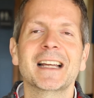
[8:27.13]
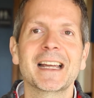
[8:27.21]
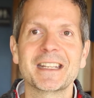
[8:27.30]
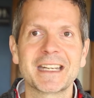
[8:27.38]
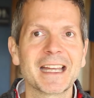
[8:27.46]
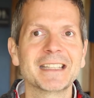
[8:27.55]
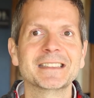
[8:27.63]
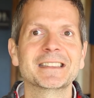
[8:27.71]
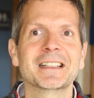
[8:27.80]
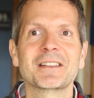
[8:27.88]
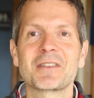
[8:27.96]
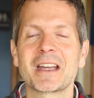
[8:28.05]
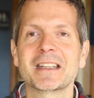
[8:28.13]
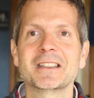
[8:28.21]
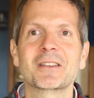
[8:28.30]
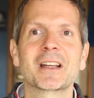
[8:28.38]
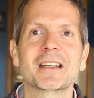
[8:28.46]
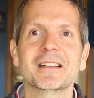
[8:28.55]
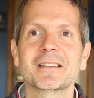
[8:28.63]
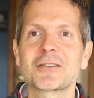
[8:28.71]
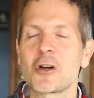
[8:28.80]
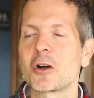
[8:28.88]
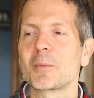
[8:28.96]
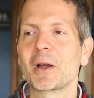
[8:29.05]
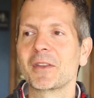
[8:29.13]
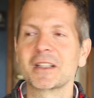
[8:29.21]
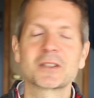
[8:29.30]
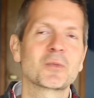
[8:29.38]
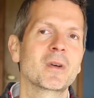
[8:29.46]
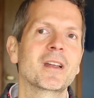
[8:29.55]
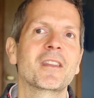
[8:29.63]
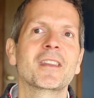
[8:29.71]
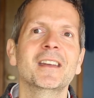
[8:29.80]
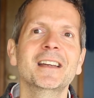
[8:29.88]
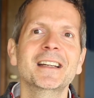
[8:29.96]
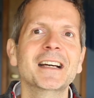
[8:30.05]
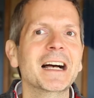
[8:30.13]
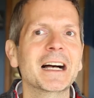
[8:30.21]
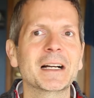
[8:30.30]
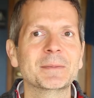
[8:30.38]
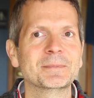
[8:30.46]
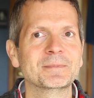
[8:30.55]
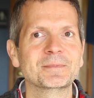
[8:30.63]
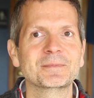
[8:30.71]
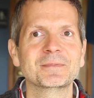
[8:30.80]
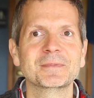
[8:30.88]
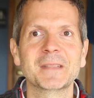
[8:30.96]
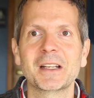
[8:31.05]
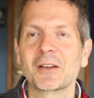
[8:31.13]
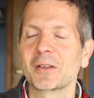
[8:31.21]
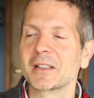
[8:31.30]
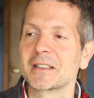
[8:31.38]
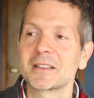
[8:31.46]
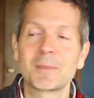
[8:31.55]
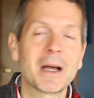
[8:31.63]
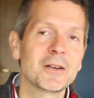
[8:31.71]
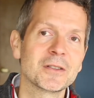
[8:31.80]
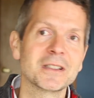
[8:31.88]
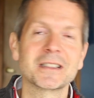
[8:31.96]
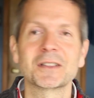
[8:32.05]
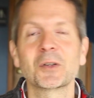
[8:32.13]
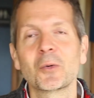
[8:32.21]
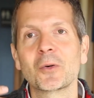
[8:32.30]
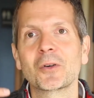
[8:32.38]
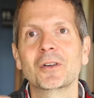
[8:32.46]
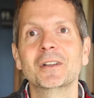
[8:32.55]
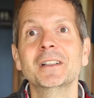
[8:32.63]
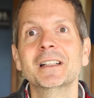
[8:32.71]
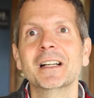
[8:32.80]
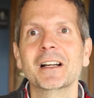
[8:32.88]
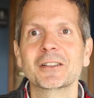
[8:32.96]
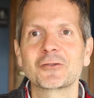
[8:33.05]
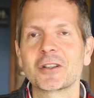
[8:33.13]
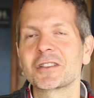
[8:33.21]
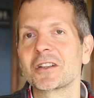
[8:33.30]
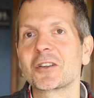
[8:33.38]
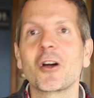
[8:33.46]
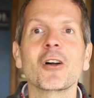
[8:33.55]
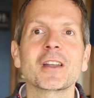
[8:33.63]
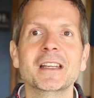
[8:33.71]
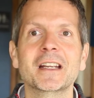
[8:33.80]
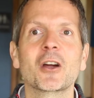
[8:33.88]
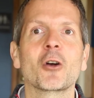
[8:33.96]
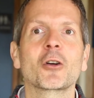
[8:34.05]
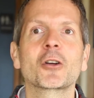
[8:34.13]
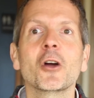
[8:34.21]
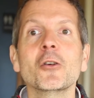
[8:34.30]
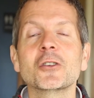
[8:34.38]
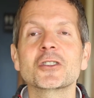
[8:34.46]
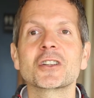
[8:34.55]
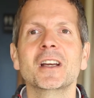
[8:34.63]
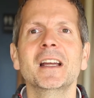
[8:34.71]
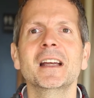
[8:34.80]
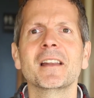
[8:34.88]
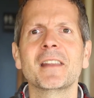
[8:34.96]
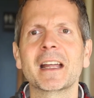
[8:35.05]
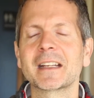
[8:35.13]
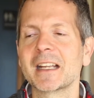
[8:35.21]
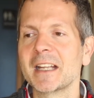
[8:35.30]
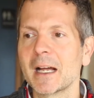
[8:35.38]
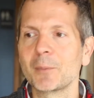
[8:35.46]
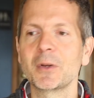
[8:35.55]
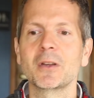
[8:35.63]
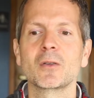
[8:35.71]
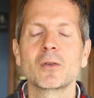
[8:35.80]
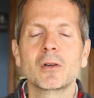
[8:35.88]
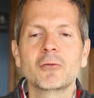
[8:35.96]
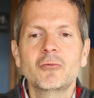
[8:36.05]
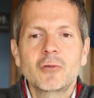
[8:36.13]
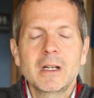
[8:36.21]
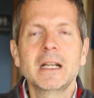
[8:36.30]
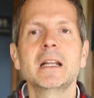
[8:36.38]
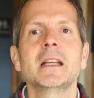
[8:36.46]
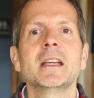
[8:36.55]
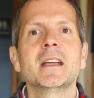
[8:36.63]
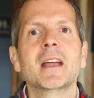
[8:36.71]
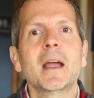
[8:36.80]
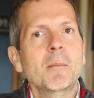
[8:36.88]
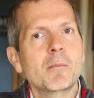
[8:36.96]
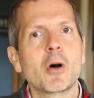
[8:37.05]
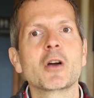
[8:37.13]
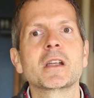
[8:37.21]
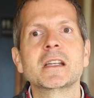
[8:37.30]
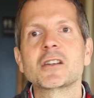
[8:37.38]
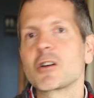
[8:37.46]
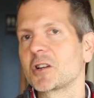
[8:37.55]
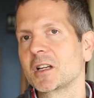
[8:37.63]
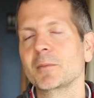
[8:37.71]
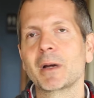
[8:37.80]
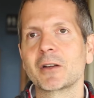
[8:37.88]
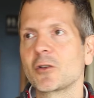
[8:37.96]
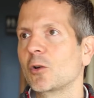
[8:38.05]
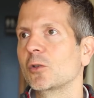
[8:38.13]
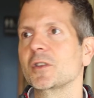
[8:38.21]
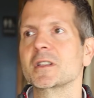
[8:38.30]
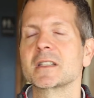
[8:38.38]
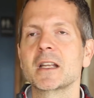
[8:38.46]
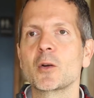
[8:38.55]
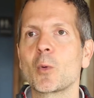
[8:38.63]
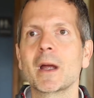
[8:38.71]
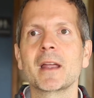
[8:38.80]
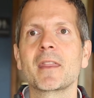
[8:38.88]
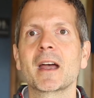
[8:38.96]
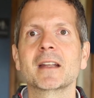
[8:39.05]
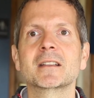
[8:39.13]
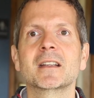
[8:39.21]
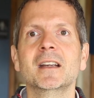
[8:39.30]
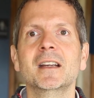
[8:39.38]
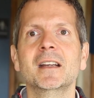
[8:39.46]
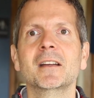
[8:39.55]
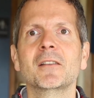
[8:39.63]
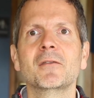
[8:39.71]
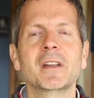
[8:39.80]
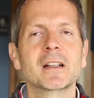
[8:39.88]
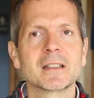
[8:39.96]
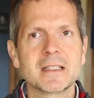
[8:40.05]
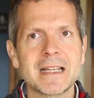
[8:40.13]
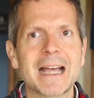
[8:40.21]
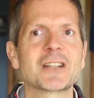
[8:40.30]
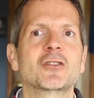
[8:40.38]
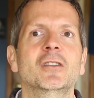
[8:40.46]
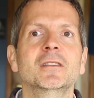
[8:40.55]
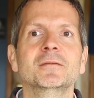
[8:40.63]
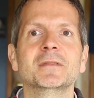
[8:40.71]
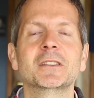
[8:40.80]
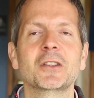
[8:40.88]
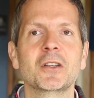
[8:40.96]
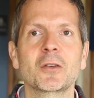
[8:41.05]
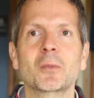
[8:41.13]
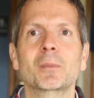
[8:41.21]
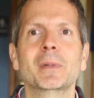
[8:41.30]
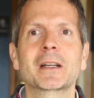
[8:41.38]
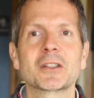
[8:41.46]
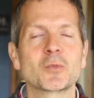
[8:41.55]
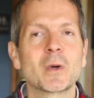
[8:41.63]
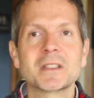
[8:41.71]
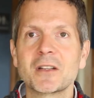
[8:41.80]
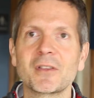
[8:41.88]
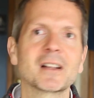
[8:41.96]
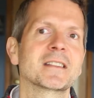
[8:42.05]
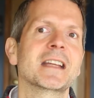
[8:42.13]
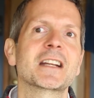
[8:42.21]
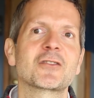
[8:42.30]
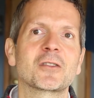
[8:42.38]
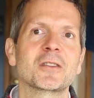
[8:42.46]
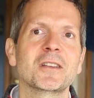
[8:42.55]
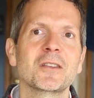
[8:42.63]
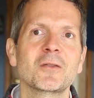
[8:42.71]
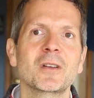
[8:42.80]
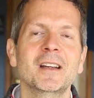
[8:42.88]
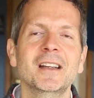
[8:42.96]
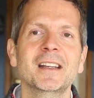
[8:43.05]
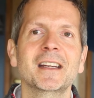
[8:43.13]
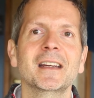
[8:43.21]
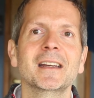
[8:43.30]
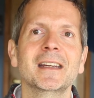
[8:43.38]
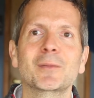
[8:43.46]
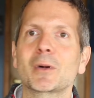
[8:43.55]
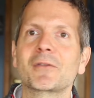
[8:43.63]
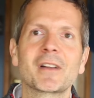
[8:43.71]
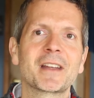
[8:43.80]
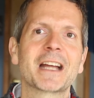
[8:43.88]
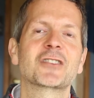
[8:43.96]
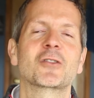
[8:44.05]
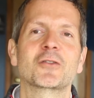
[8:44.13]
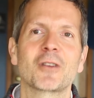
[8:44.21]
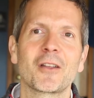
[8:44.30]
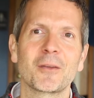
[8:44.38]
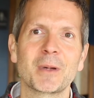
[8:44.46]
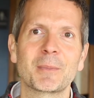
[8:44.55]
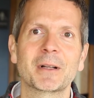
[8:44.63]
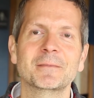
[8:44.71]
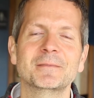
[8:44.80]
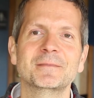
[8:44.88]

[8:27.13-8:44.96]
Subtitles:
And again, then you can talk about this with, you know, a spouse or a trusted colleague or a coach that can help you really embody talking about wholeness in a way that feels natural to you. Because once it feels natural to you, it will feel natural to other people.